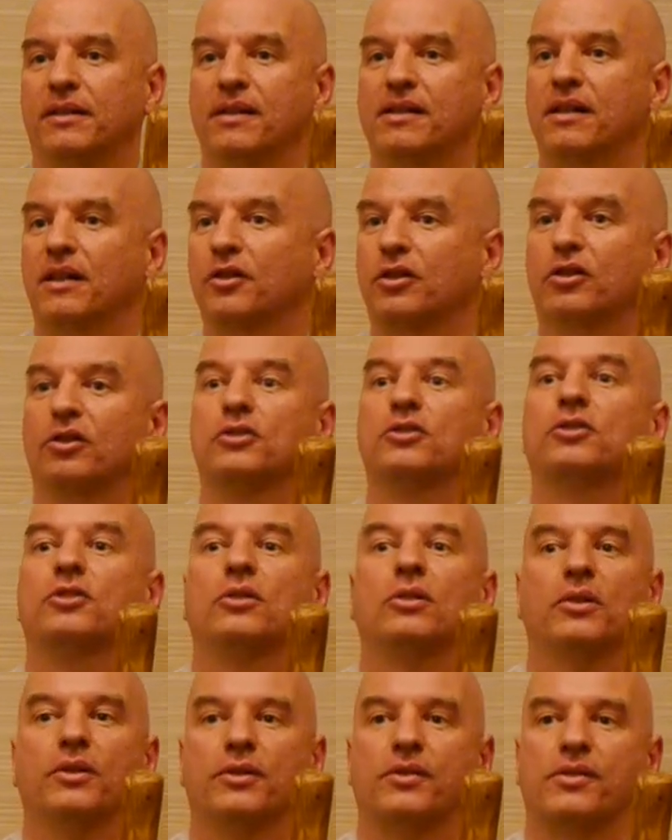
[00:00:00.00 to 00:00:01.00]
These are the
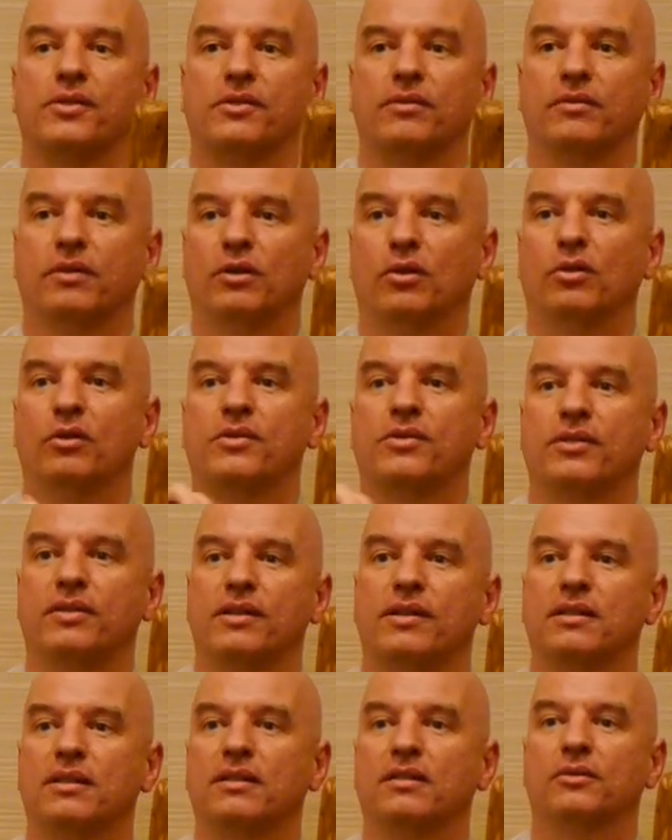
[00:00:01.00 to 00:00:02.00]
controllers. They're also
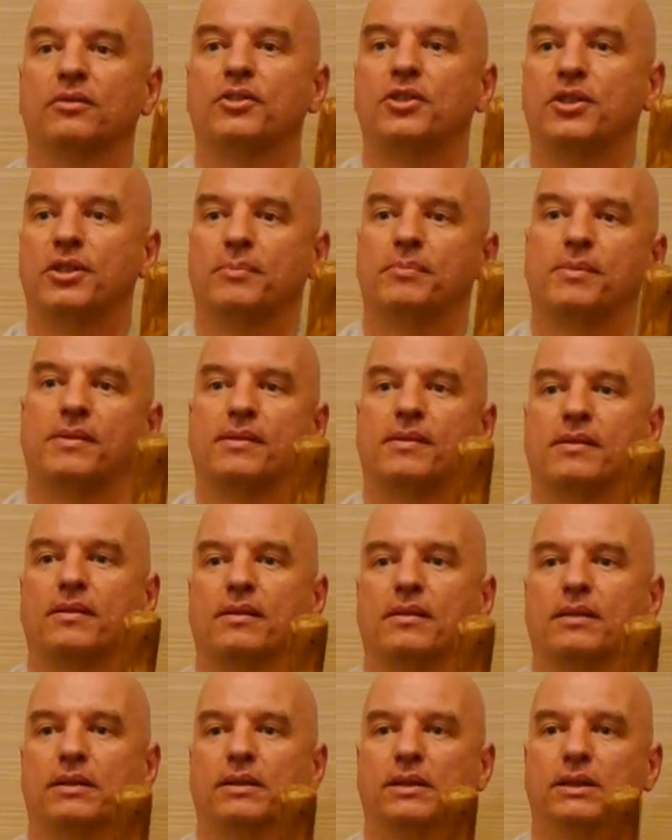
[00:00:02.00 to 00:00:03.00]
these little chips.
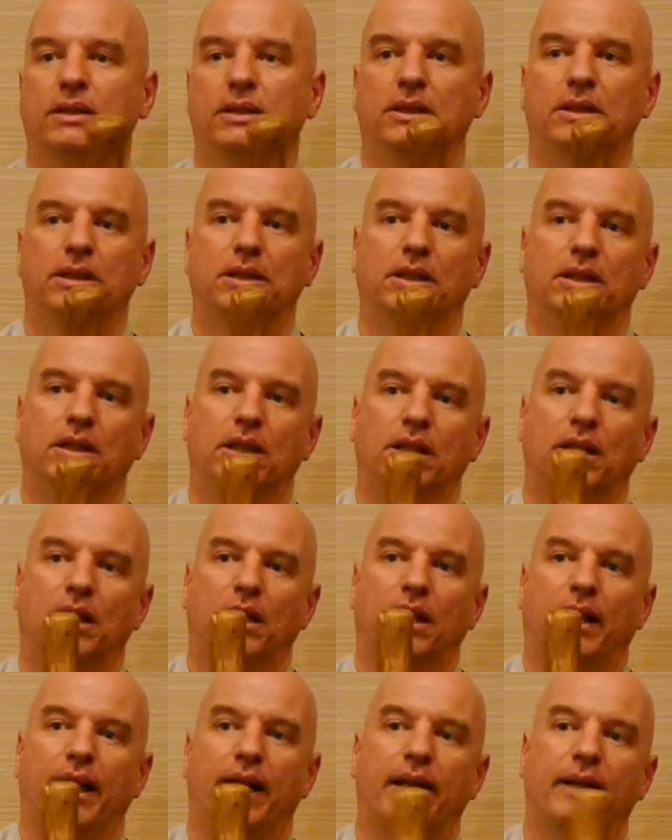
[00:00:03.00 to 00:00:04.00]

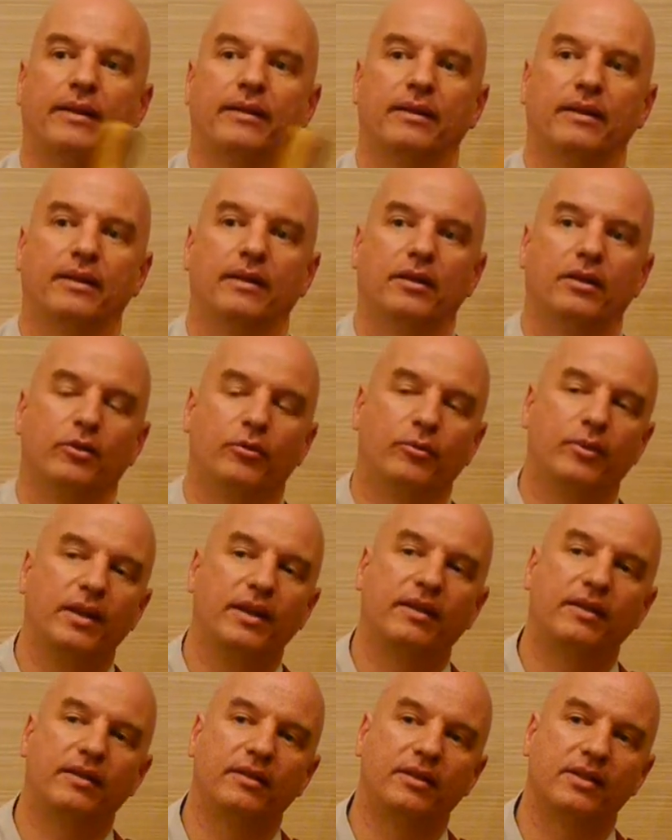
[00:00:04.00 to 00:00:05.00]
And
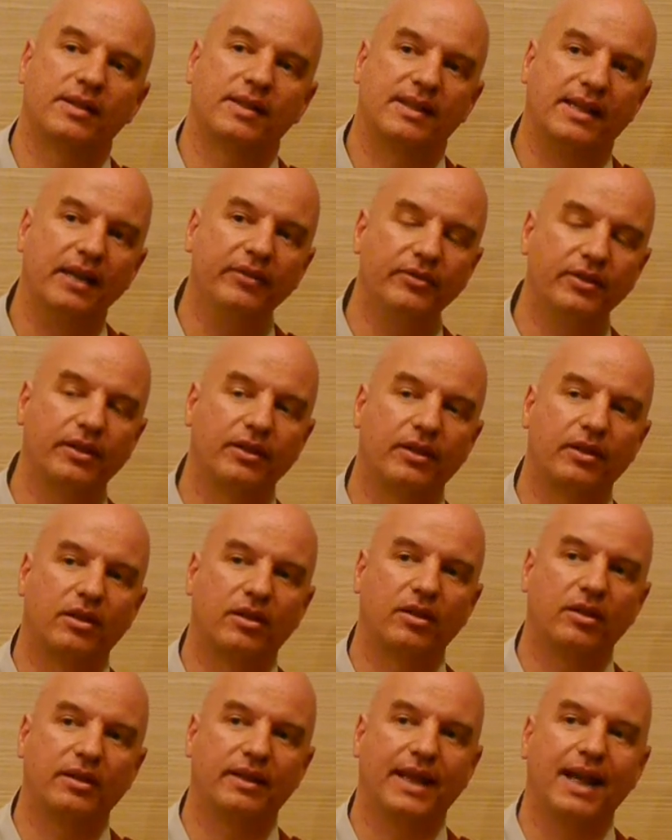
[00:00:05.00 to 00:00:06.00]
with the
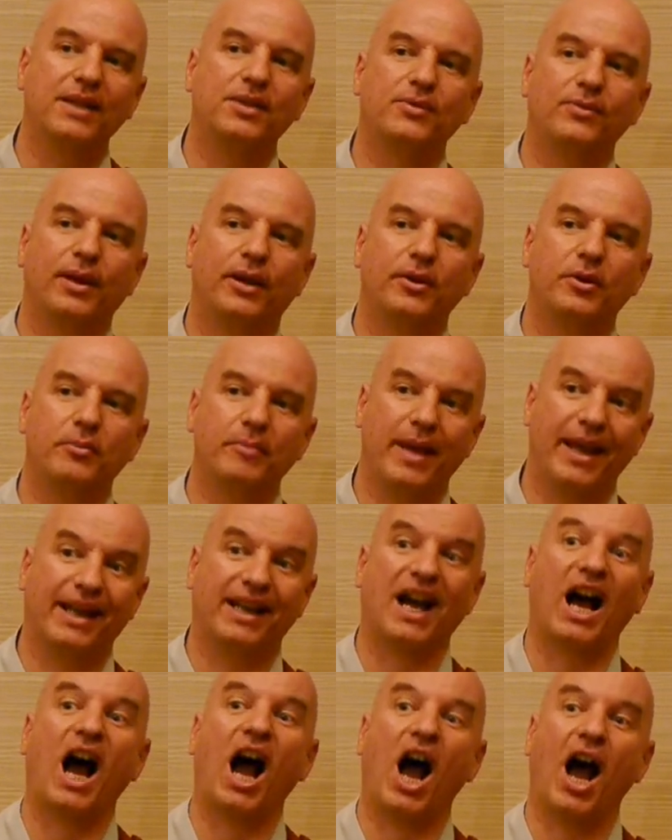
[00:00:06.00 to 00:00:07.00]
seventh, that's where you
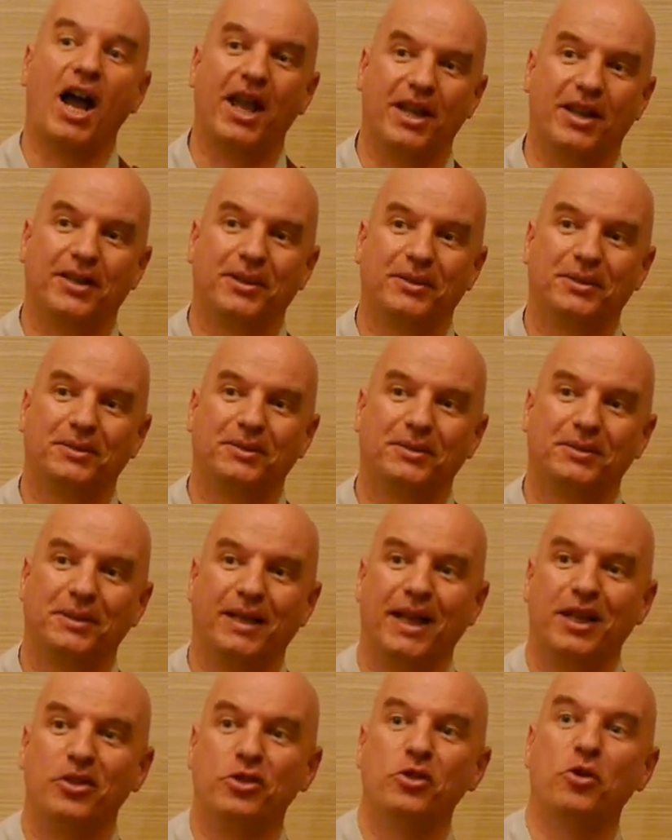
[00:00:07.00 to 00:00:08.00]
make I
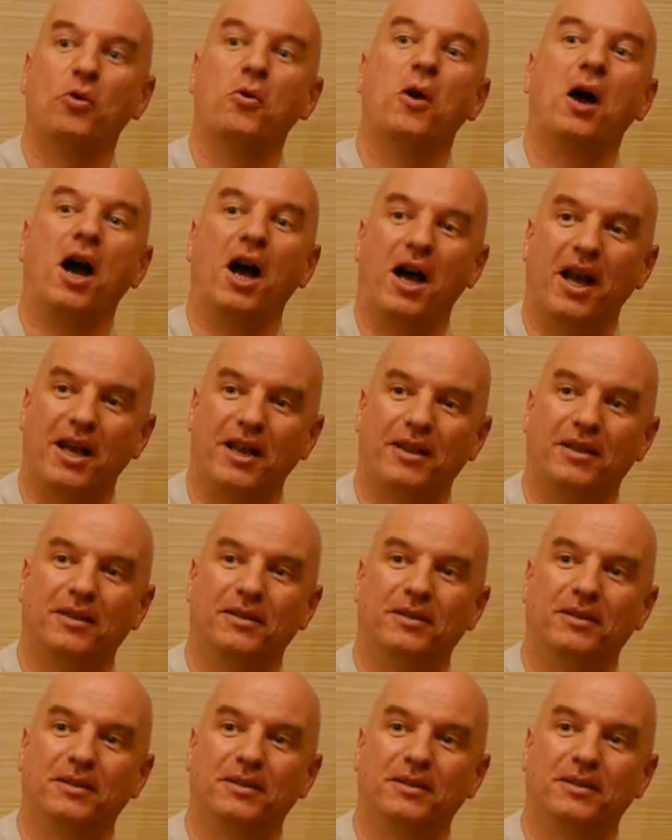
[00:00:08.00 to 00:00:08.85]
and no I